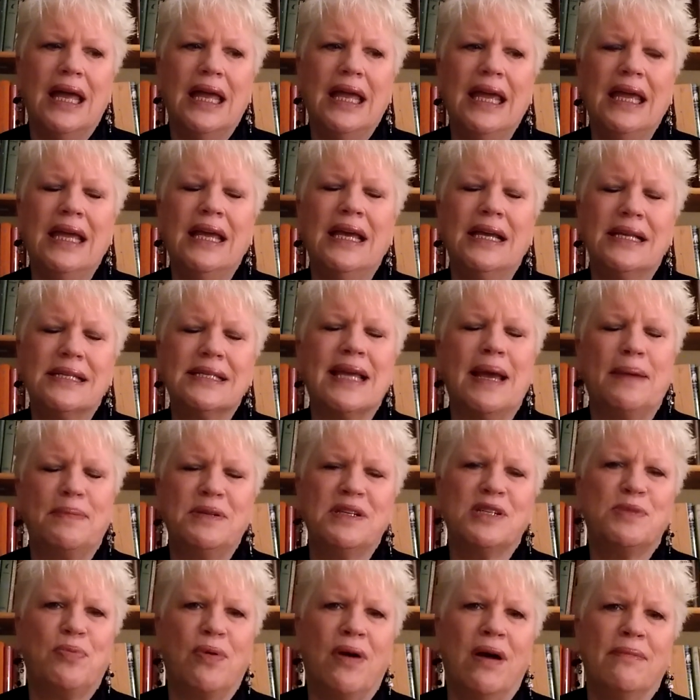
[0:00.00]
He has kept
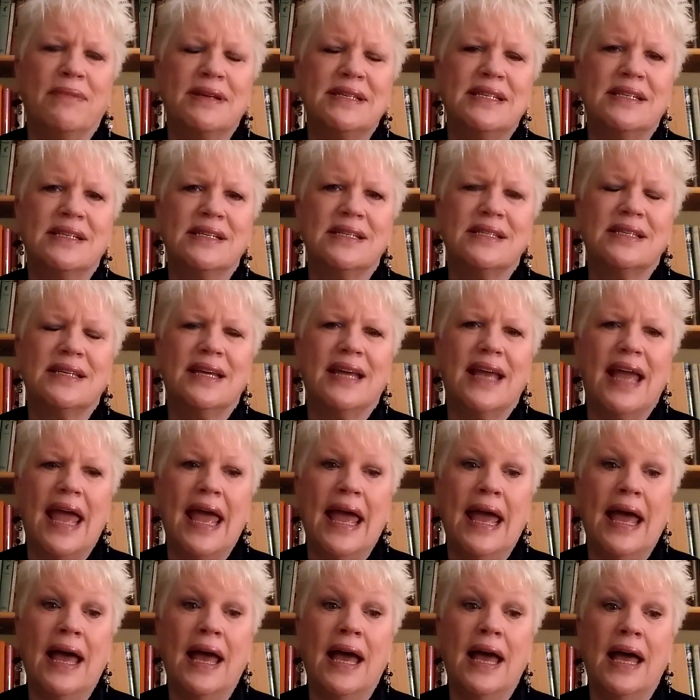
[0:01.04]
his promises,
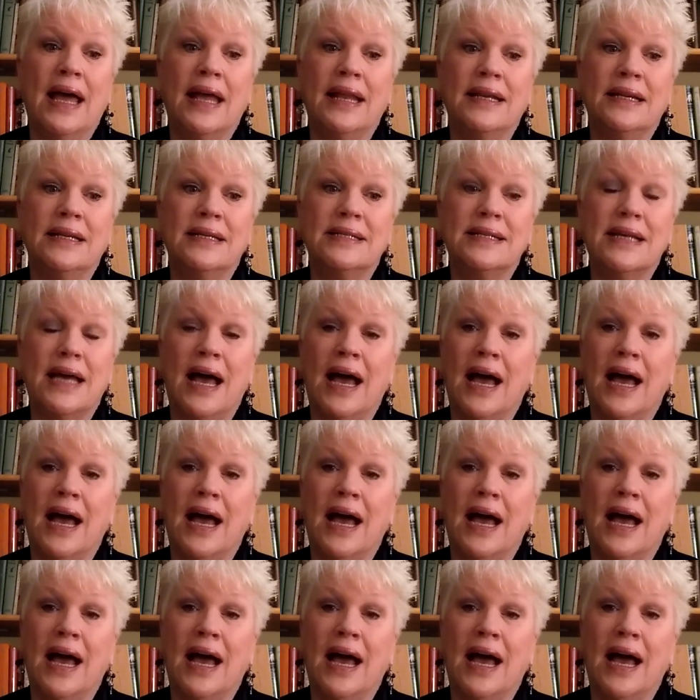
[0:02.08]
and